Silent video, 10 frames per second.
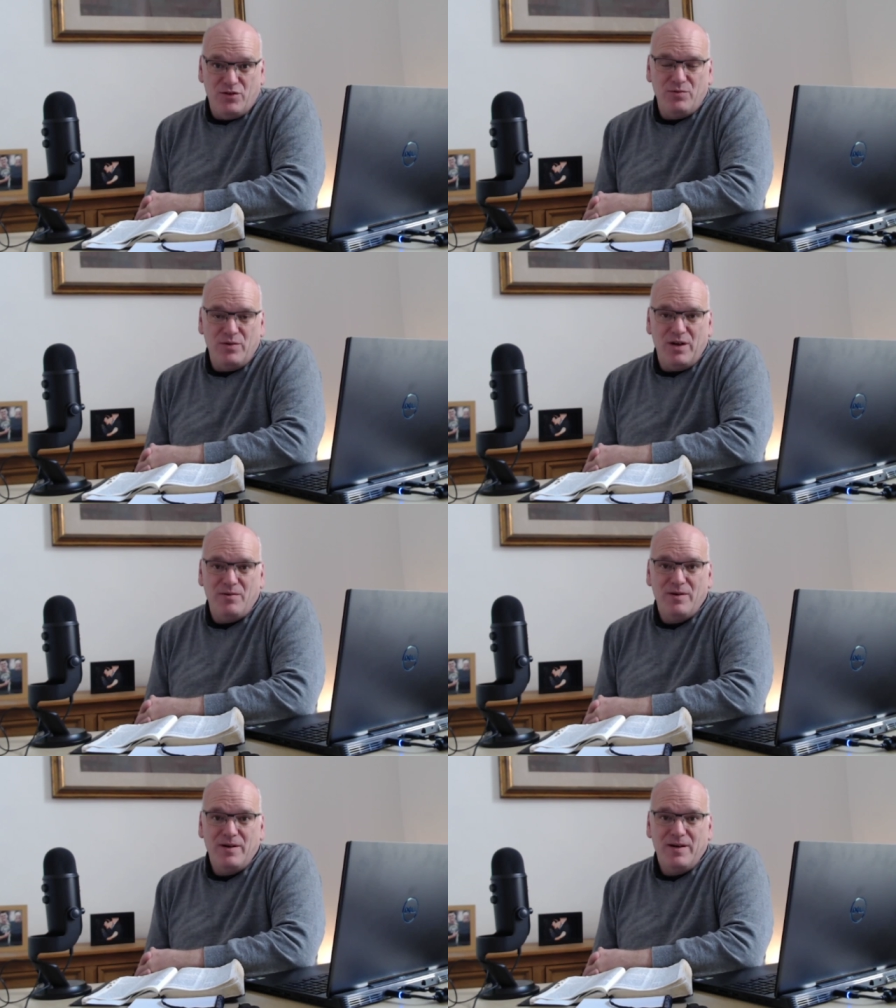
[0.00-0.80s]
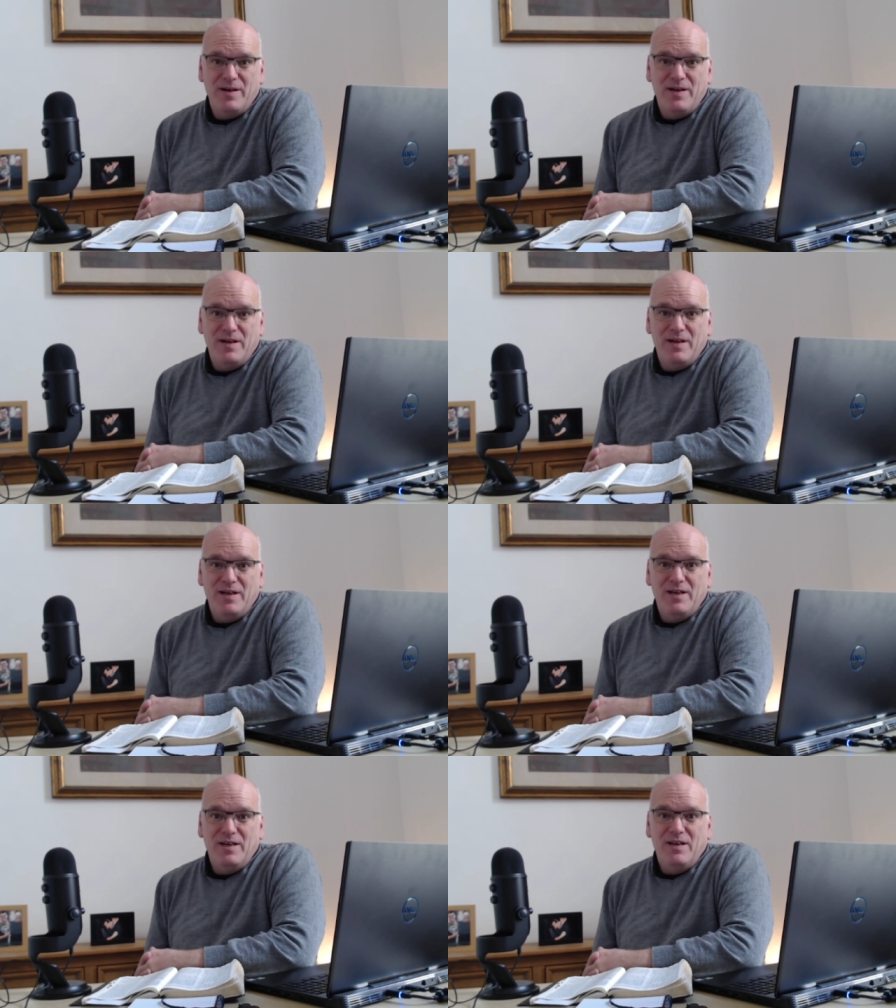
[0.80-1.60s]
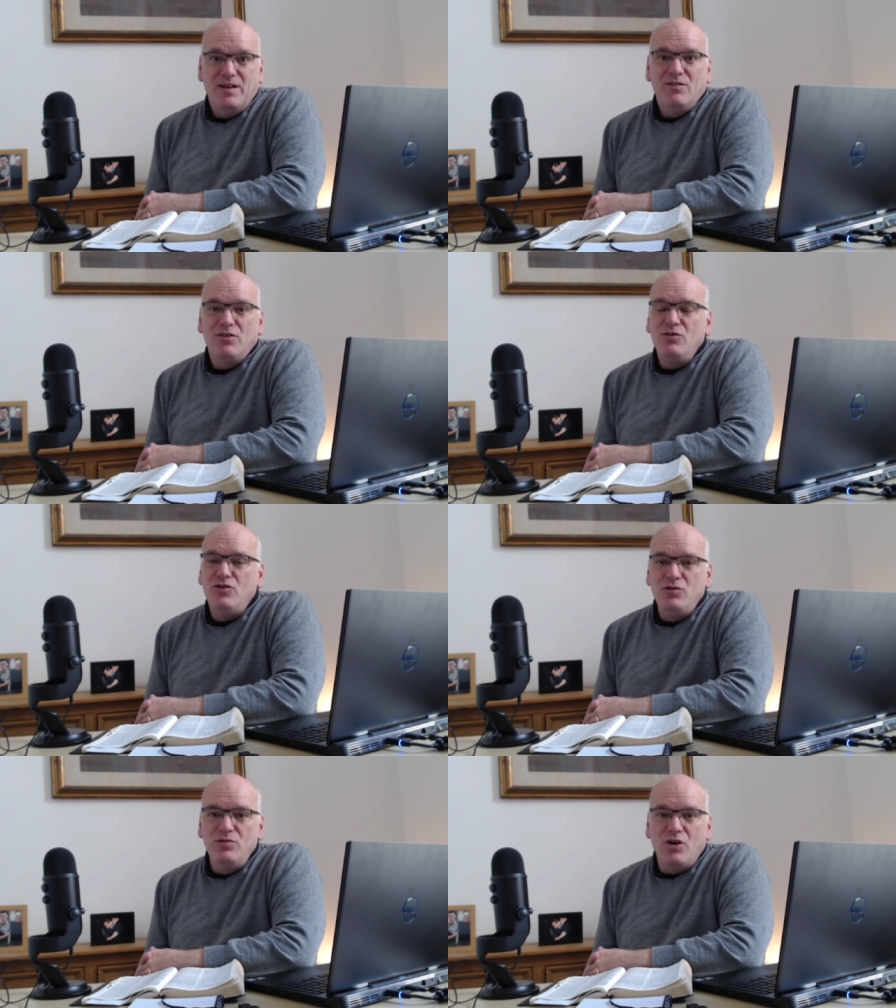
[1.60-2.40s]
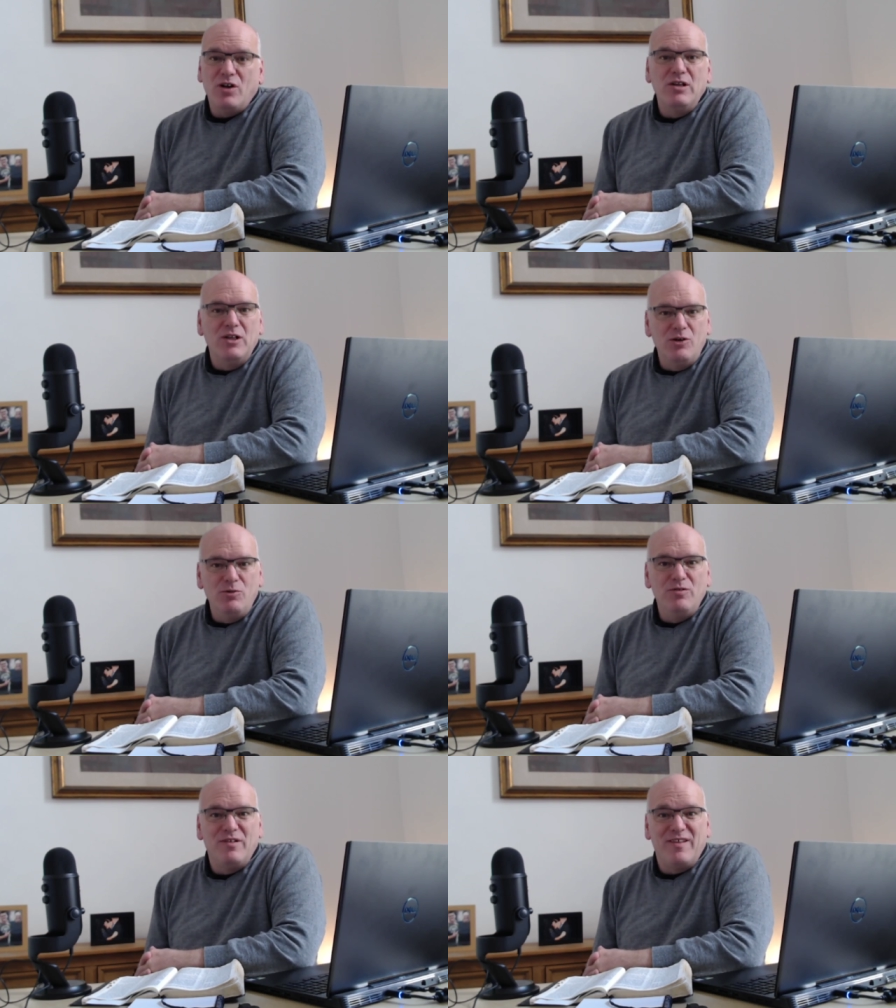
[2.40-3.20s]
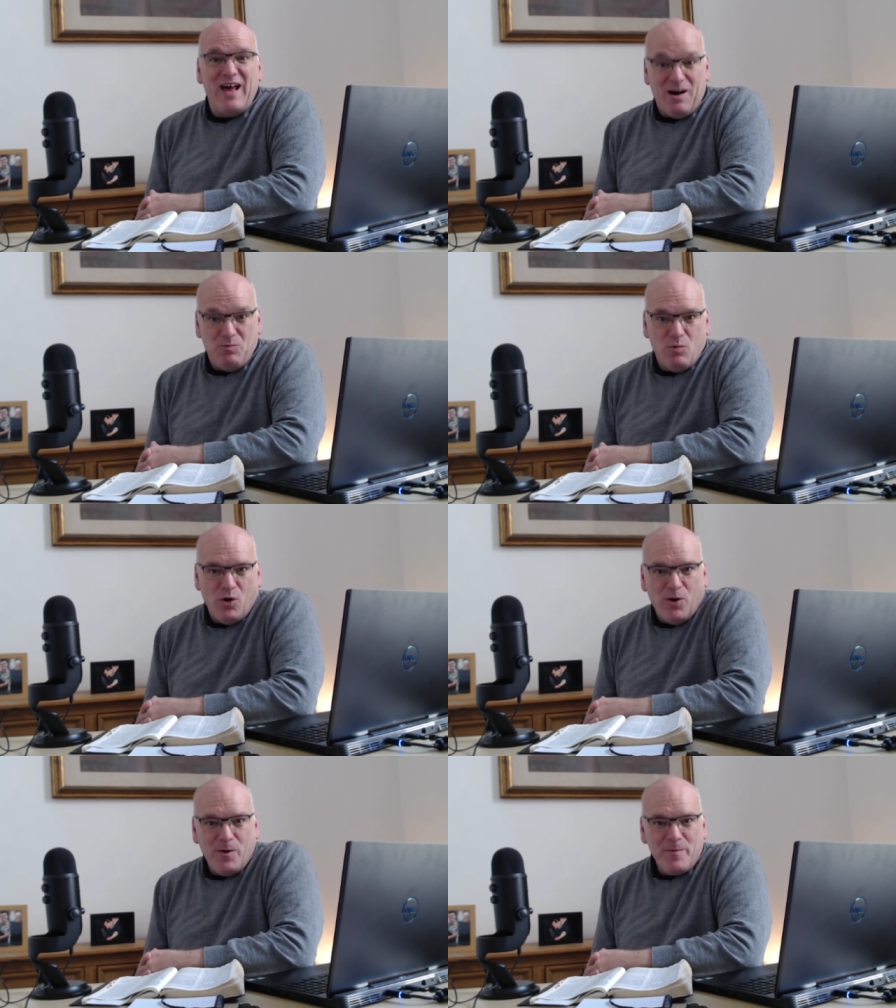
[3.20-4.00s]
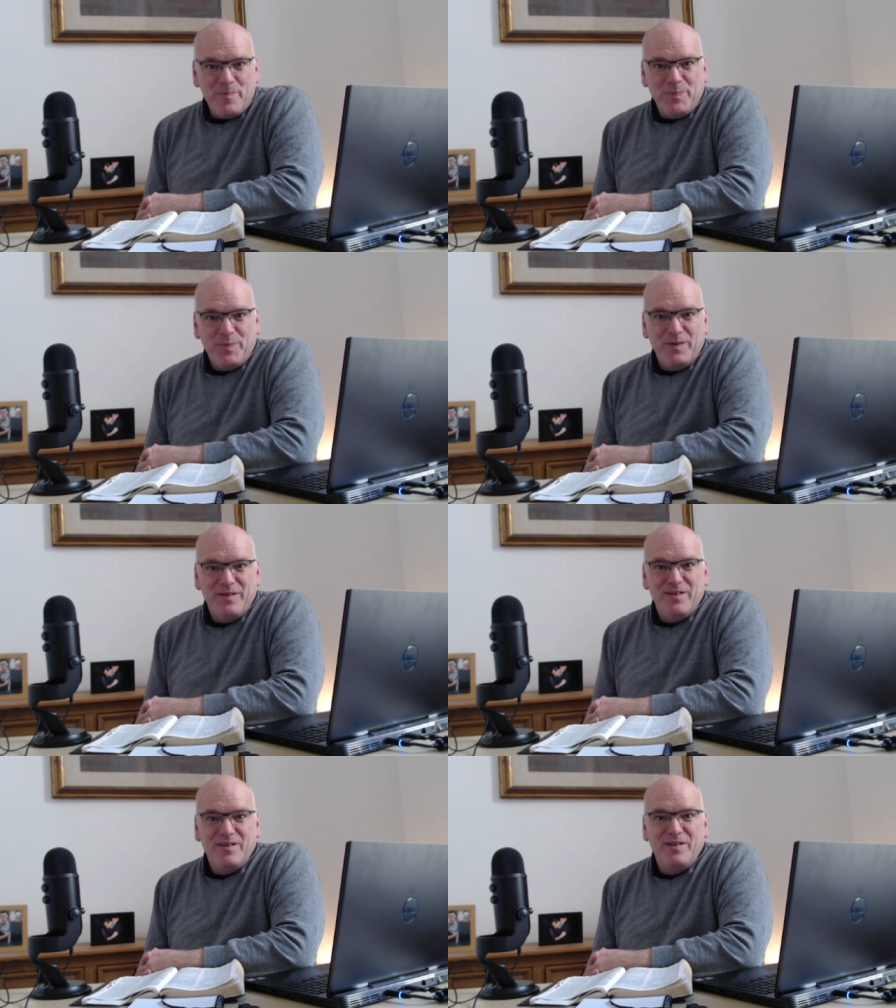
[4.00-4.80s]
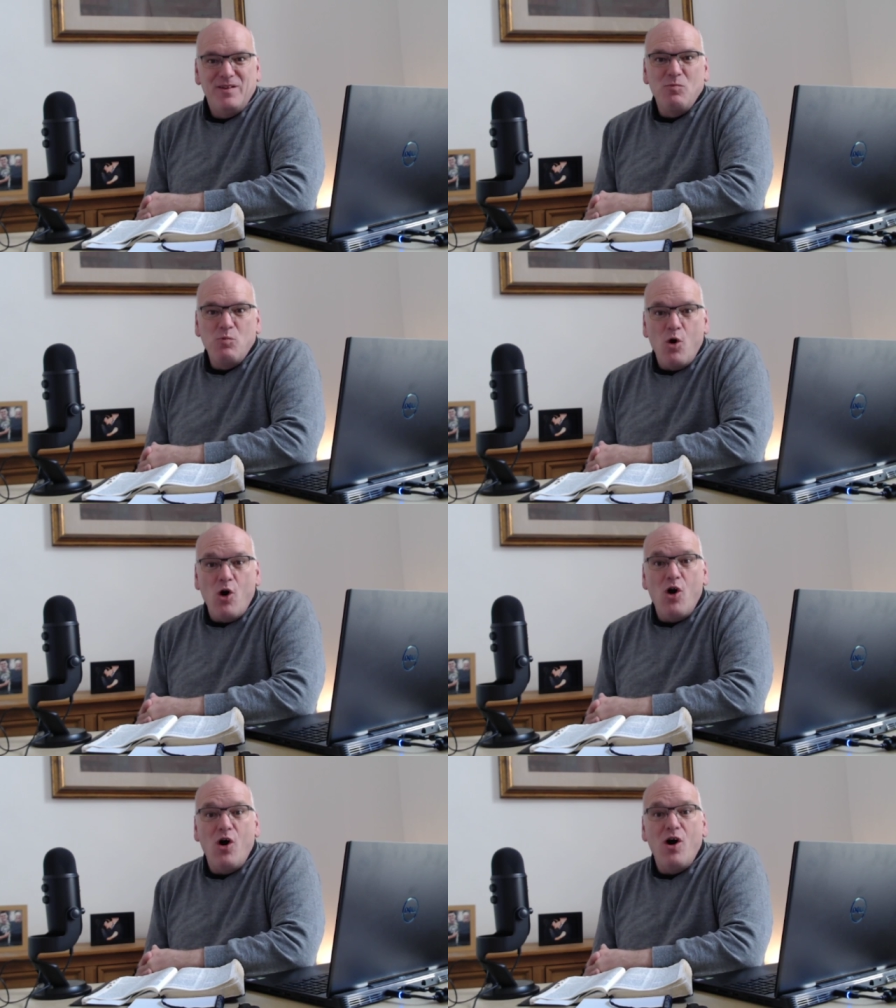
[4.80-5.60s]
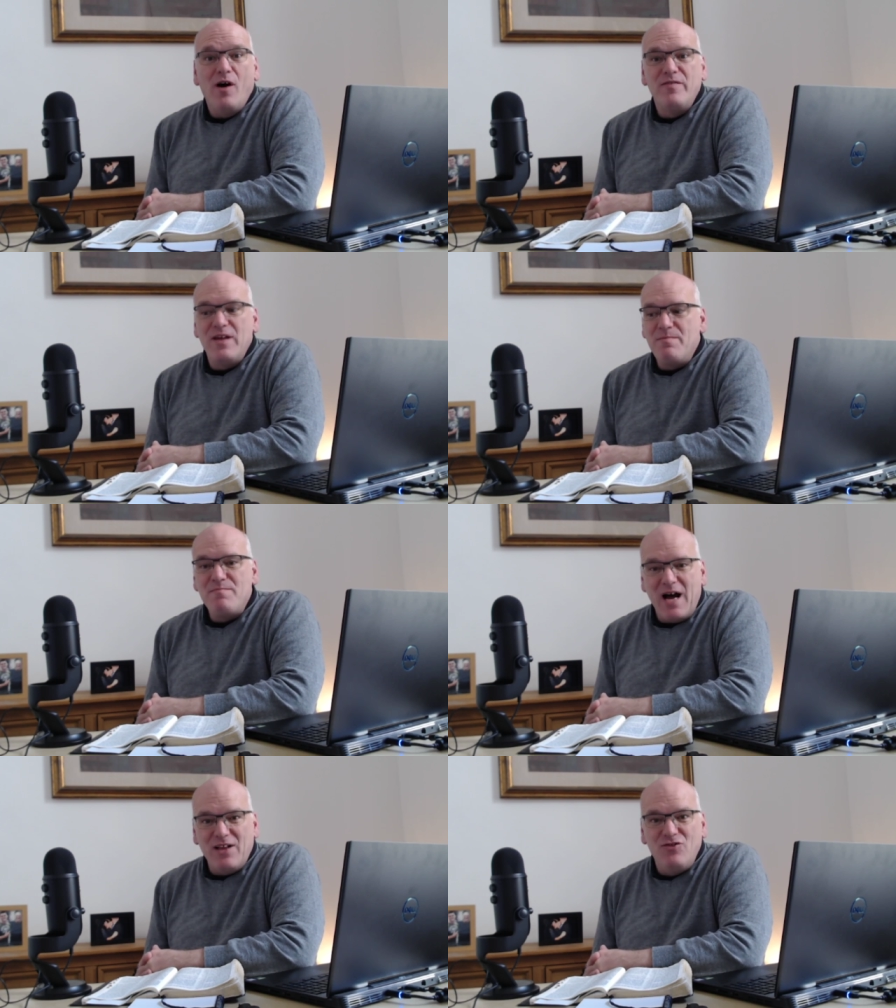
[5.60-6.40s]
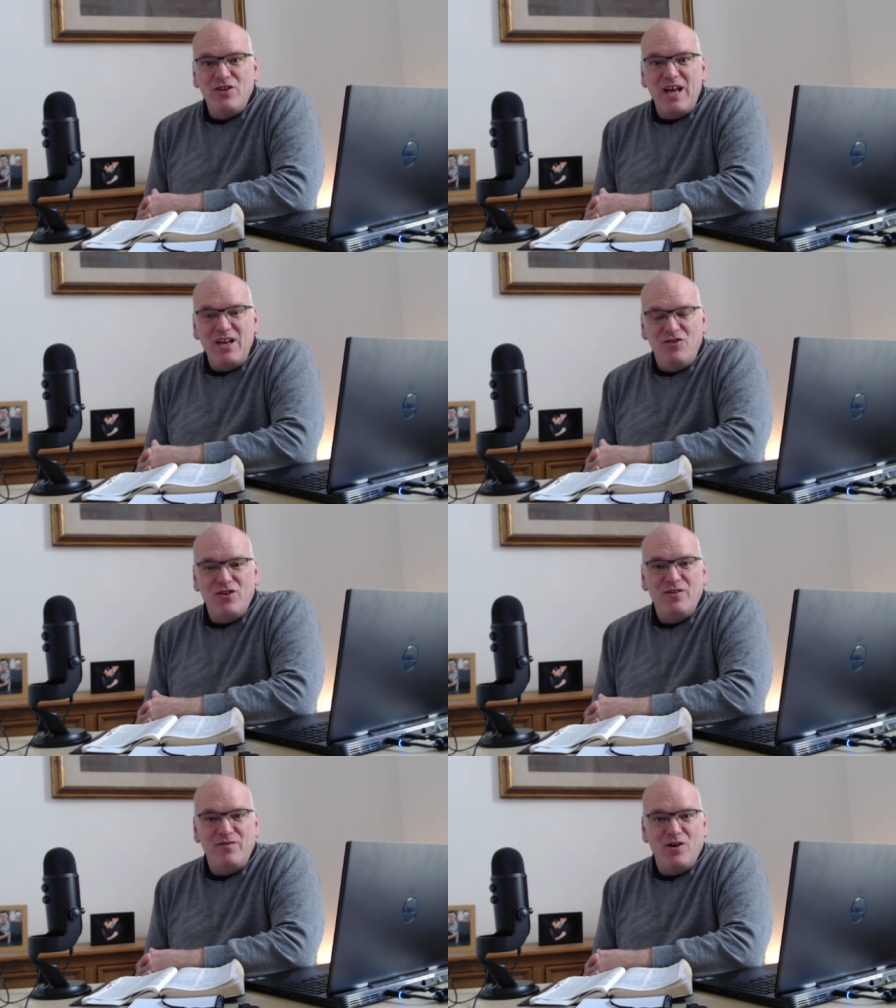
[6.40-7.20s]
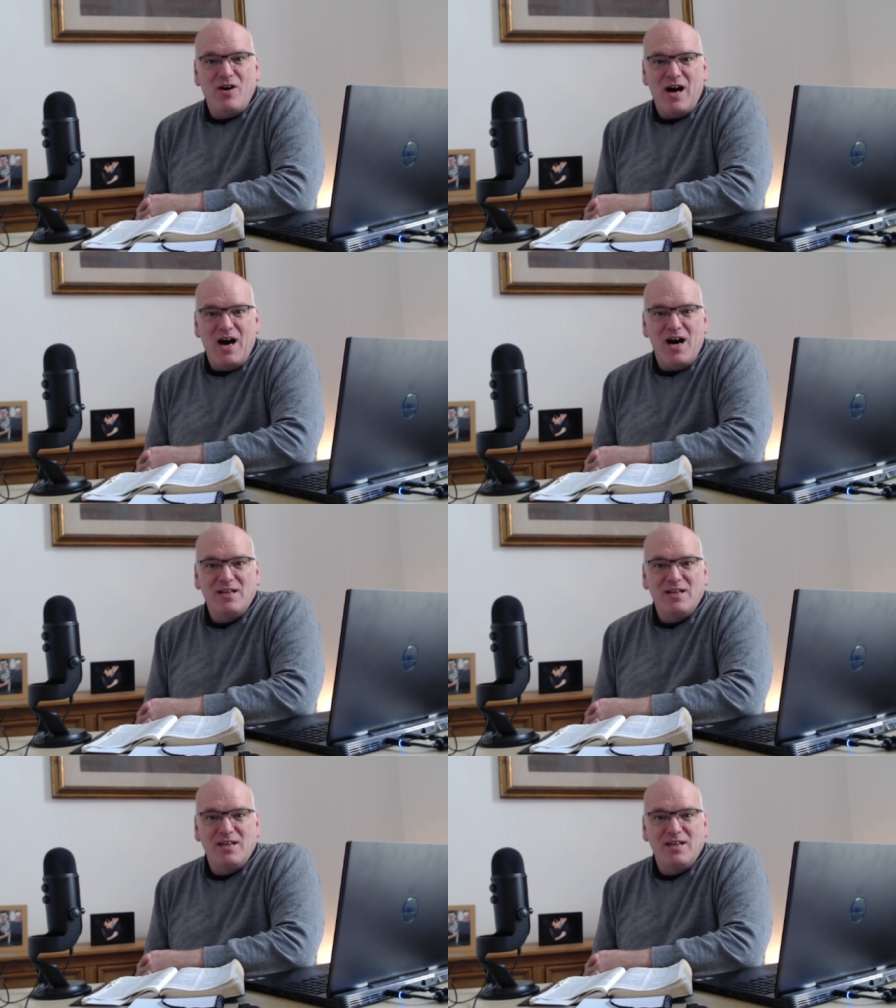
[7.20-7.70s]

to you. So do not lose that war the war of the imagination of your heart.